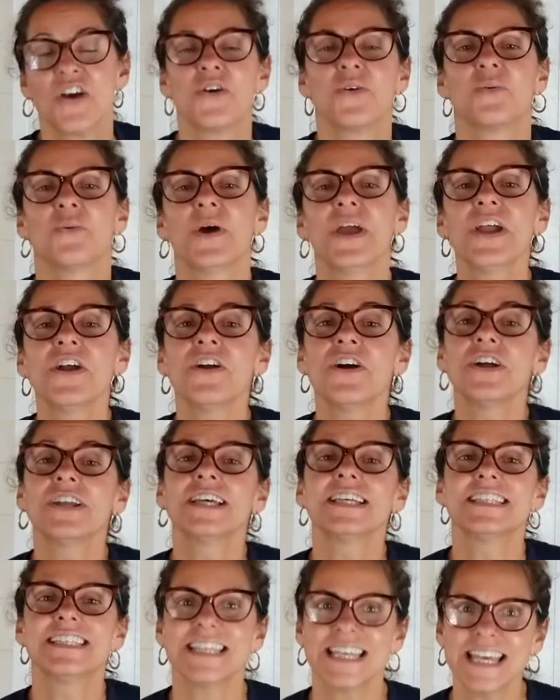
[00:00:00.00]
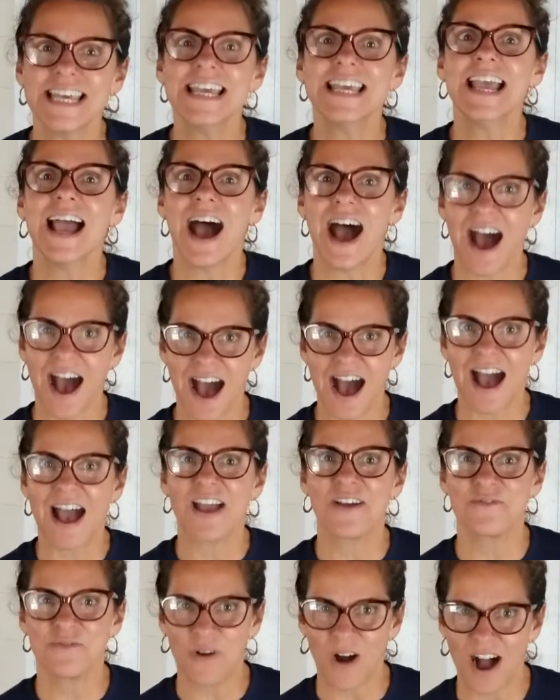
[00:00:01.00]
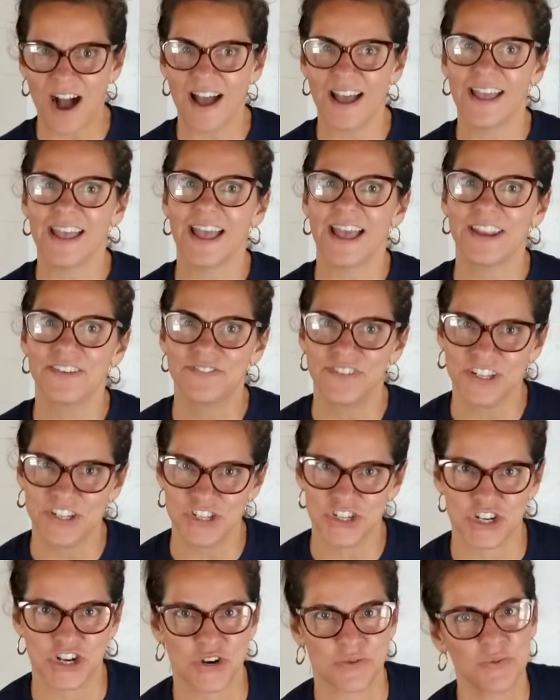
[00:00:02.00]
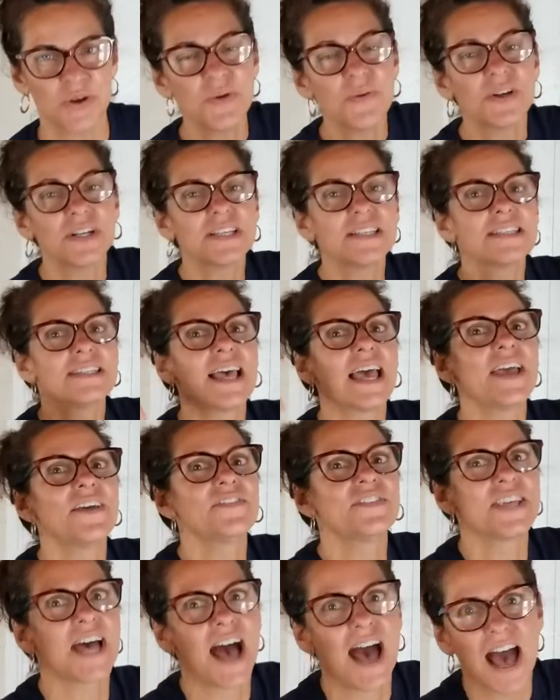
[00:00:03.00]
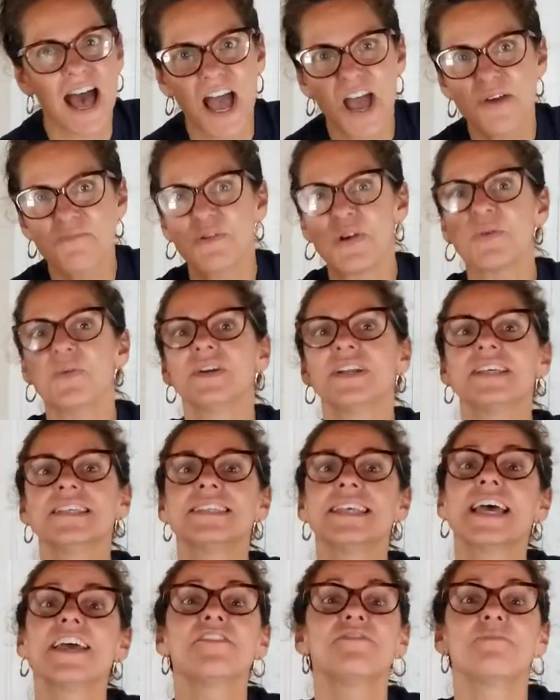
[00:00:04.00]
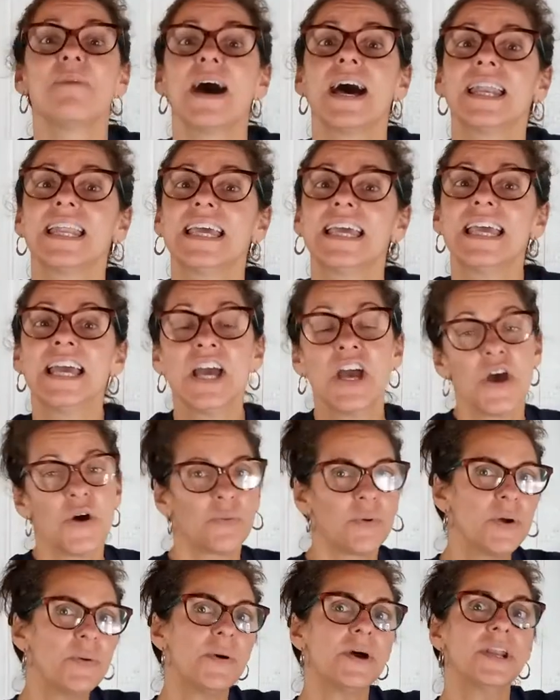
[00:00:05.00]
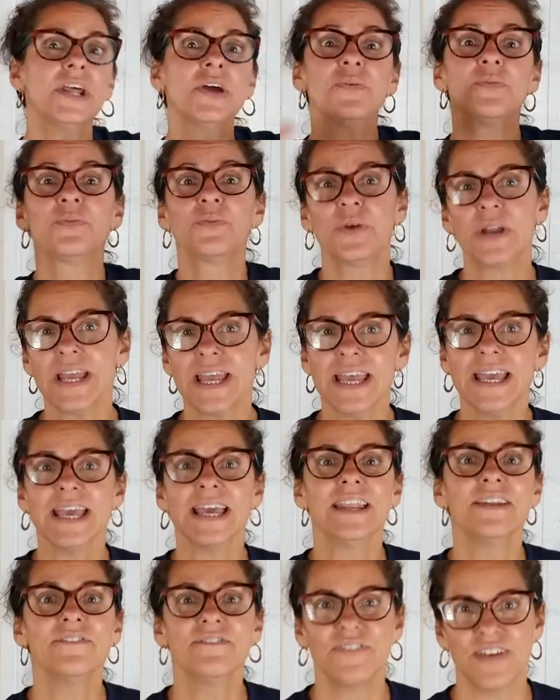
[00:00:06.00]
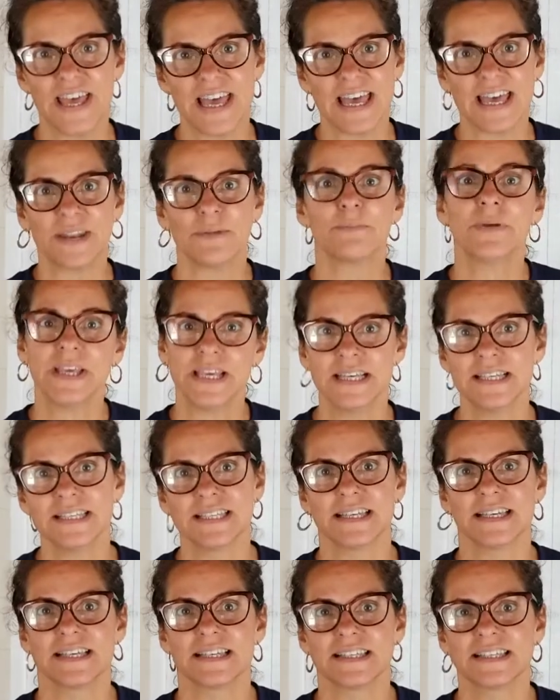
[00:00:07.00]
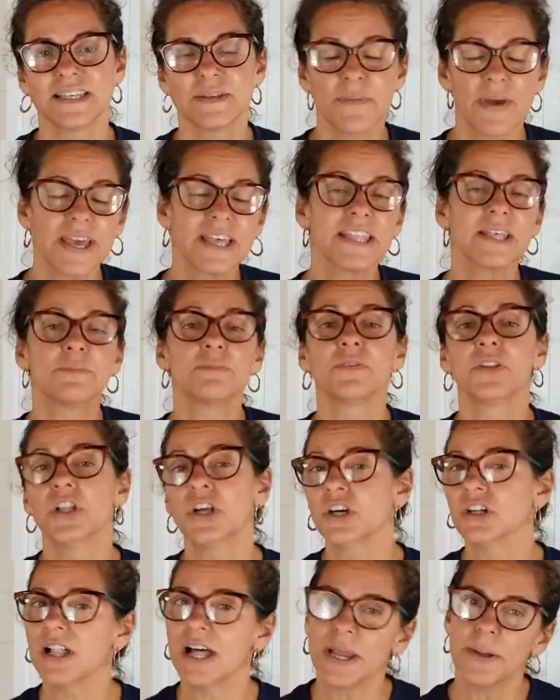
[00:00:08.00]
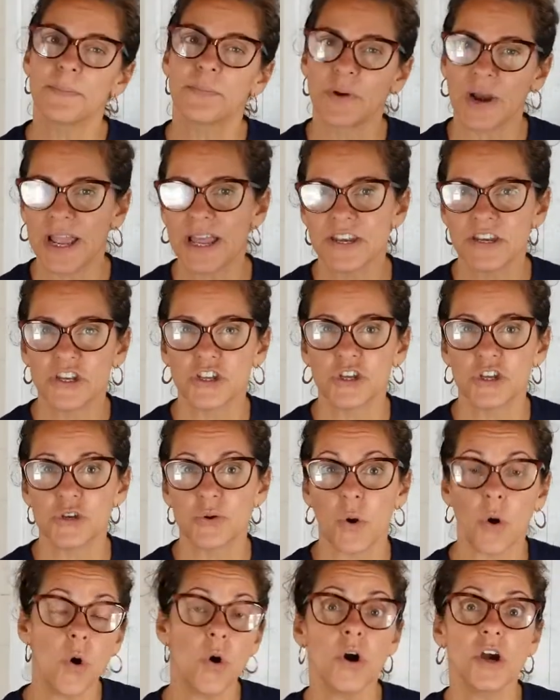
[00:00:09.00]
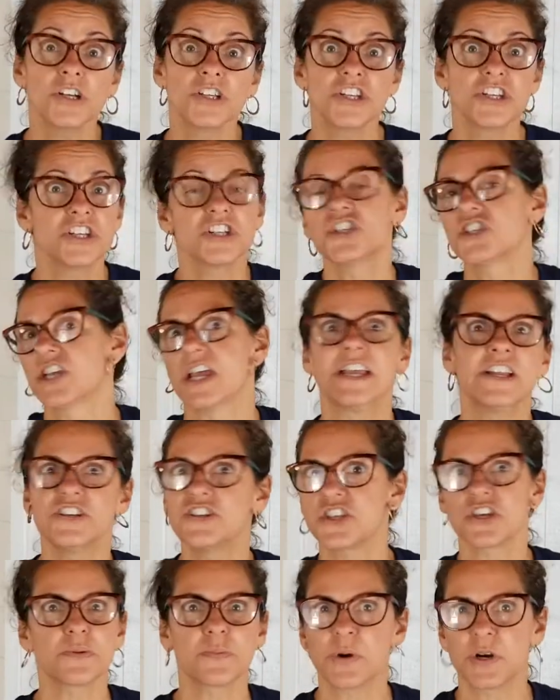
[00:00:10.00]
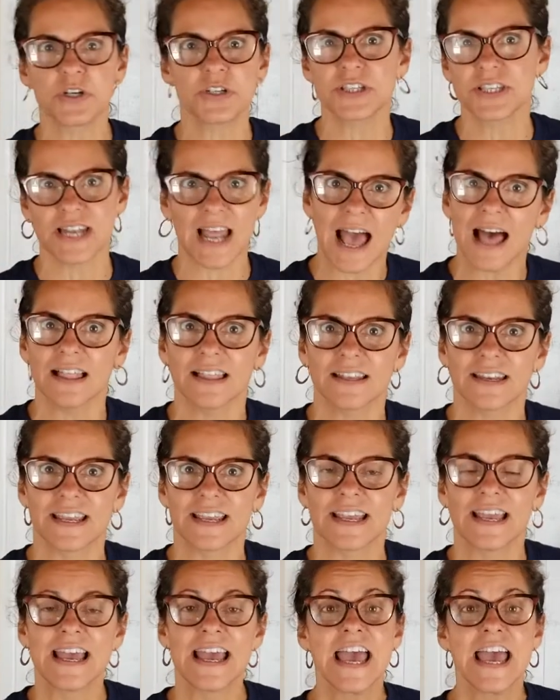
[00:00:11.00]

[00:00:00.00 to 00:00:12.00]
We are on a DIY adventure. We want to save time, we want to save money, we want to reinvent pieces to make them look like brand new or to just change their personality.